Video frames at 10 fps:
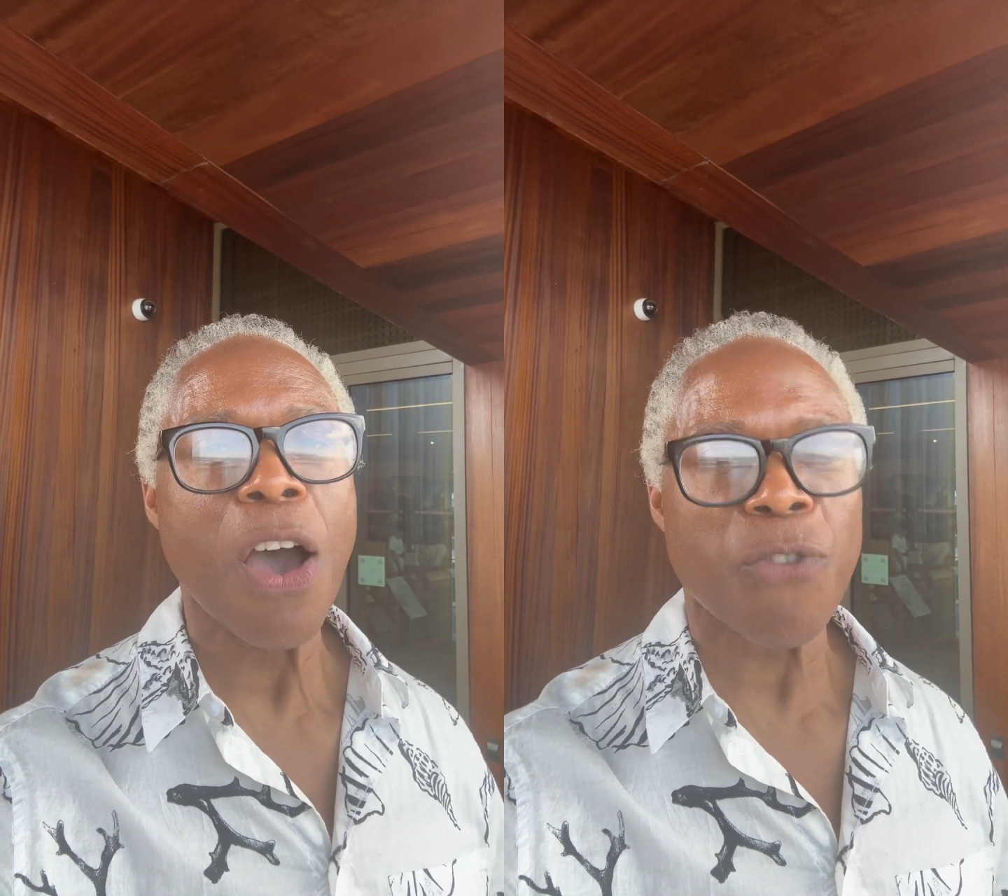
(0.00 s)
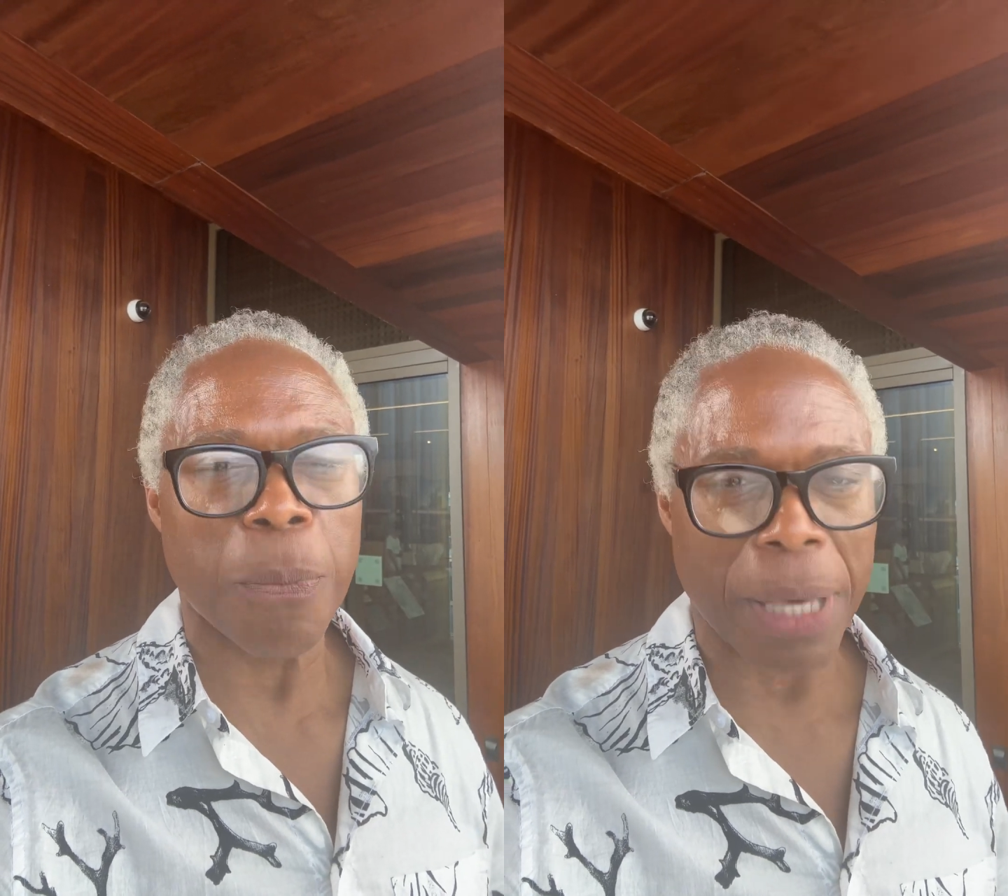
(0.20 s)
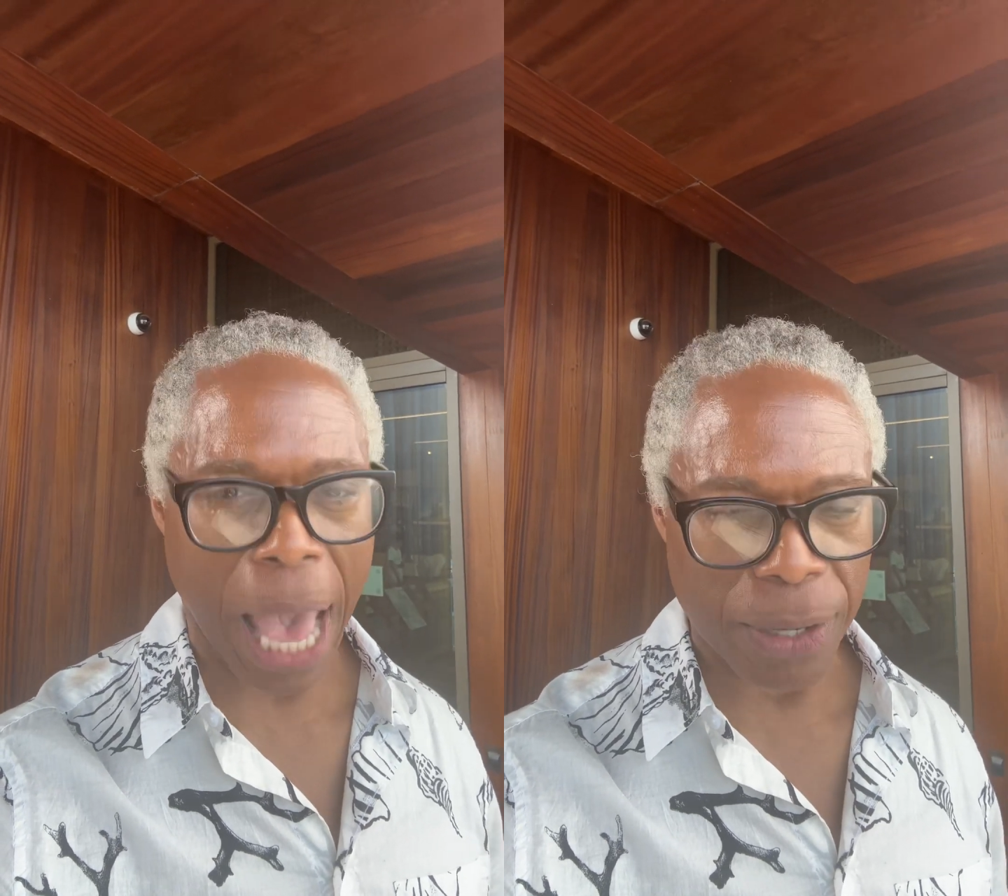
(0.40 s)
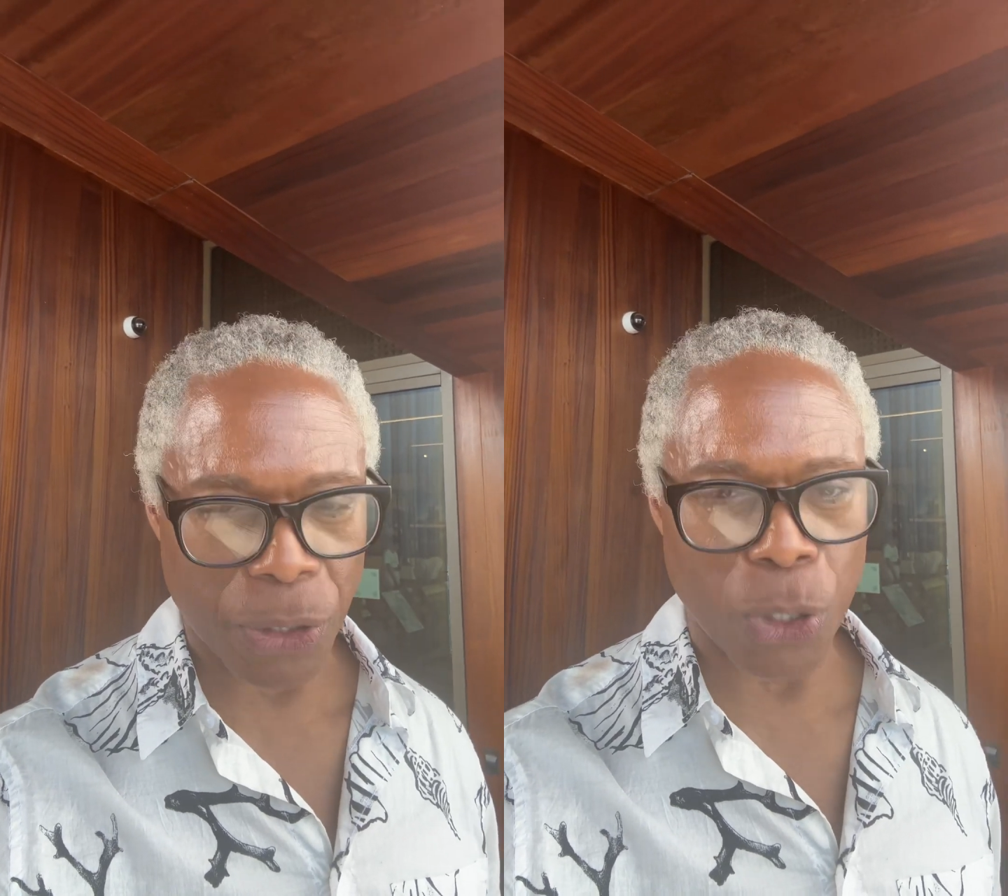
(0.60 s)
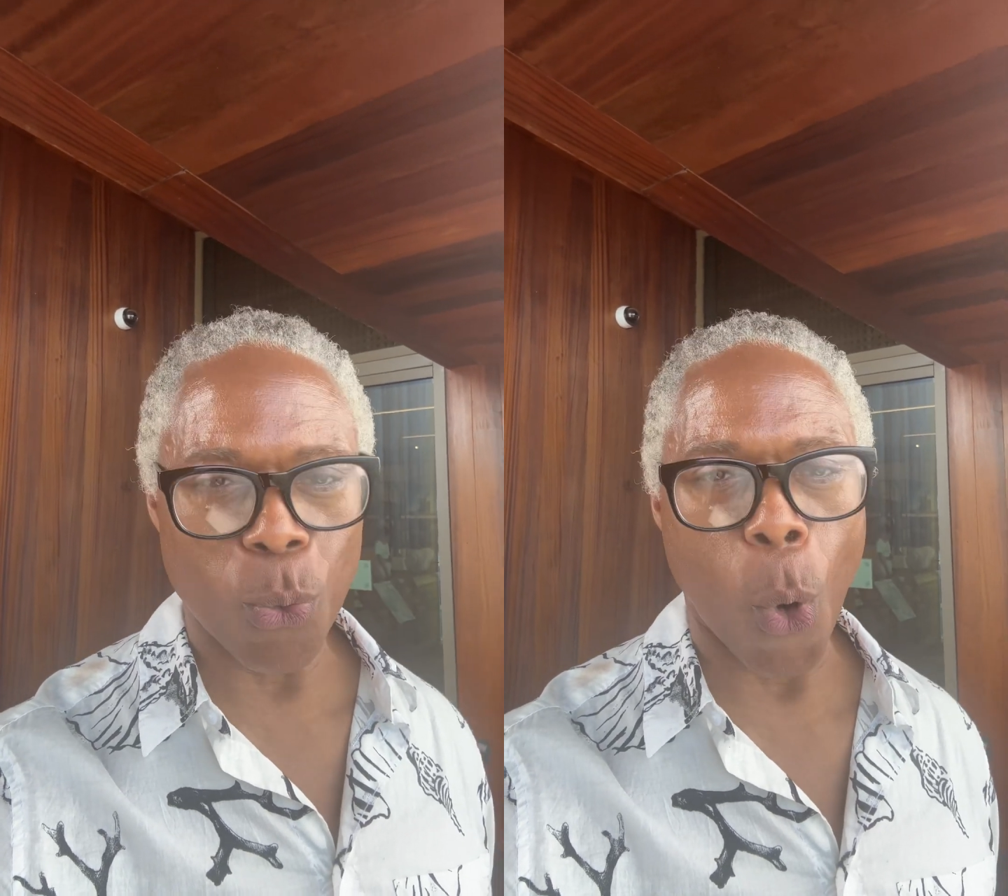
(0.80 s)
from
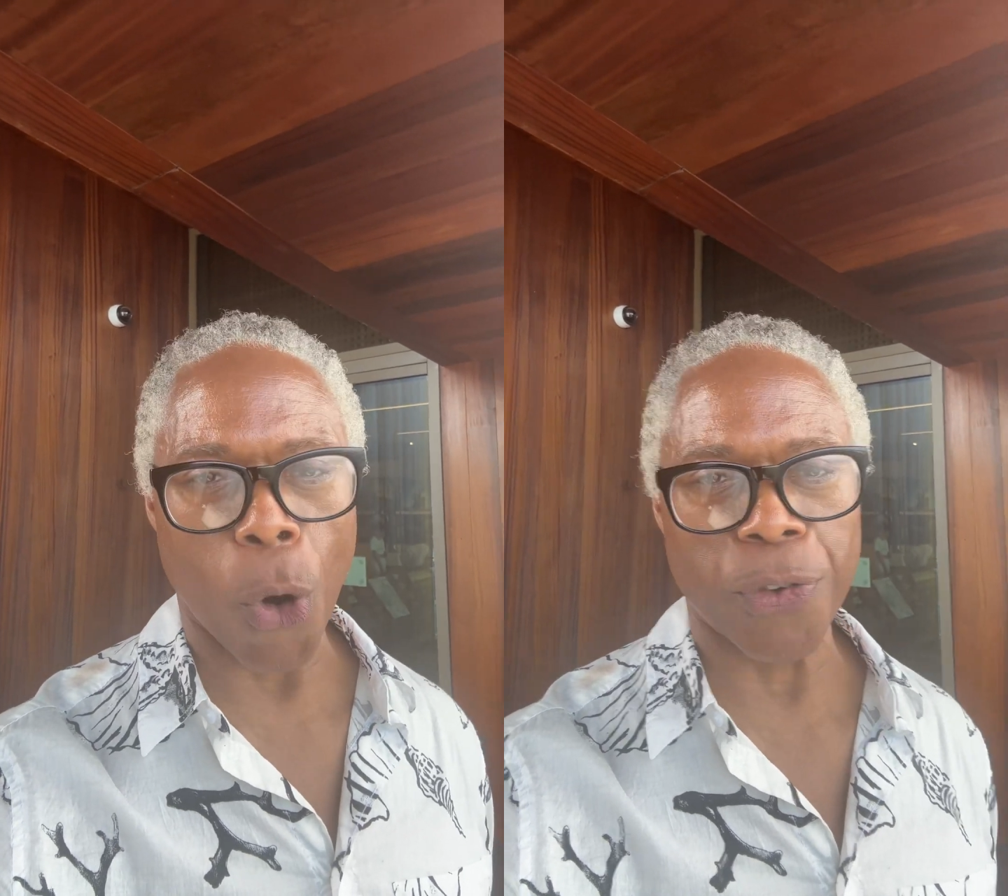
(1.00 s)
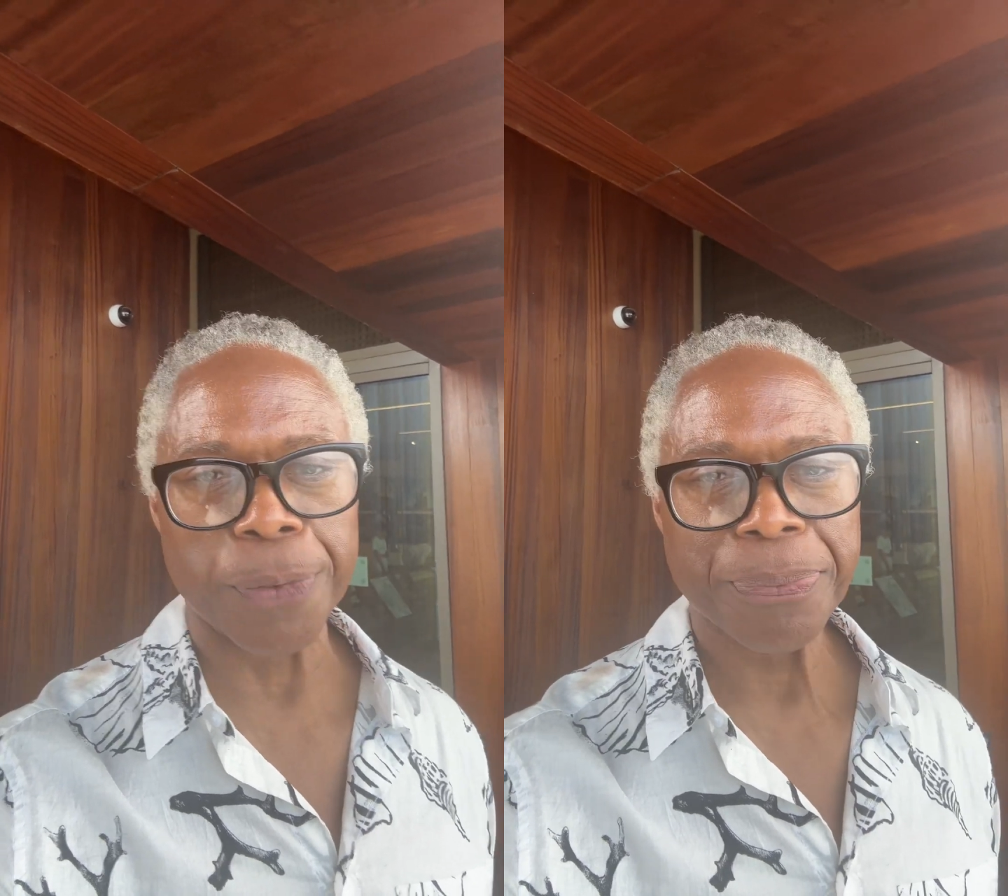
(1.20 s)
Gadsden Wharf,